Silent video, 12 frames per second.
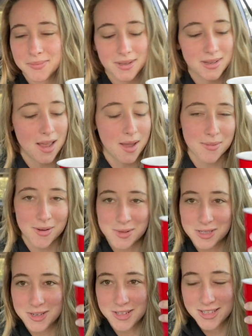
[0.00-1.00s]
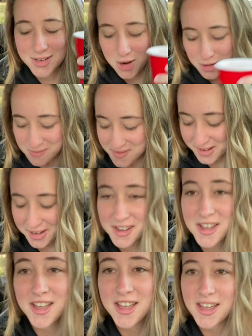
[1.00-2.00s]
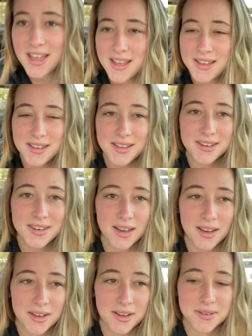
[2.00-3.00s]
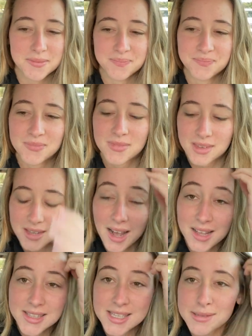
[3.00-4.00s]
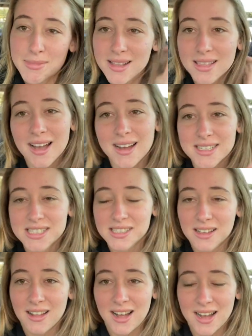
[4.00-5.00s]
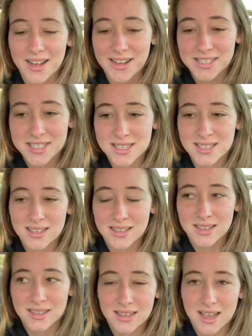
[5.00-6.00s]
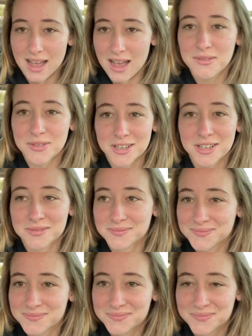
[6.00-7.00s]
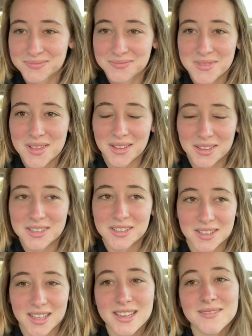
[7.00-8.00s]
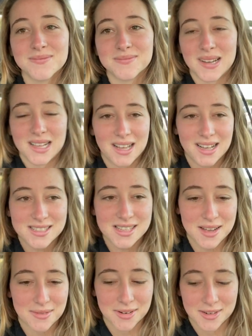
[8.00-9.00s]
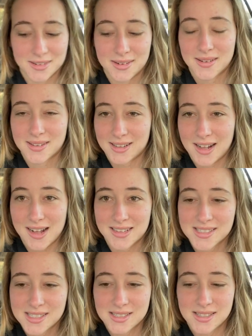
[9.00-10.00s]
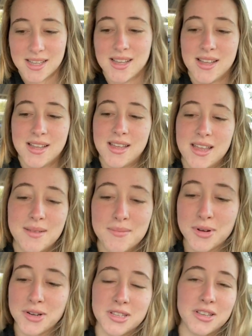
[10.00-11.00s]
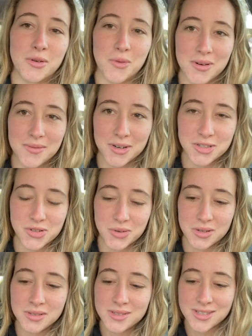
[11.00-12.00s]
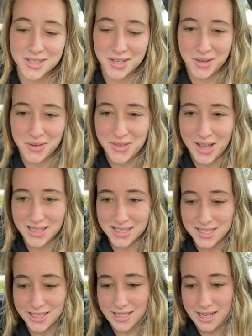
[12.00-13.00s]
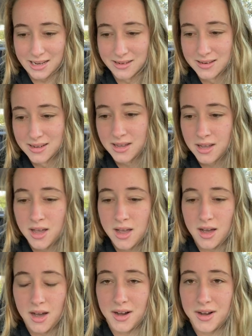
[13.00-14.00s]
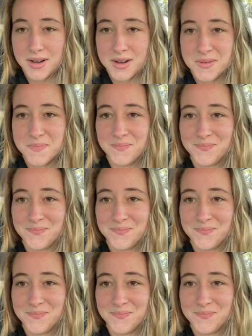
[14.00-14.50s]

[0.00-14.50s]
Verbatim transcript: but I promise you it's chocolate milk. And yeah, this is my last class ever. Literally, my last ever class in person or virtual. So that's insane. Yeah,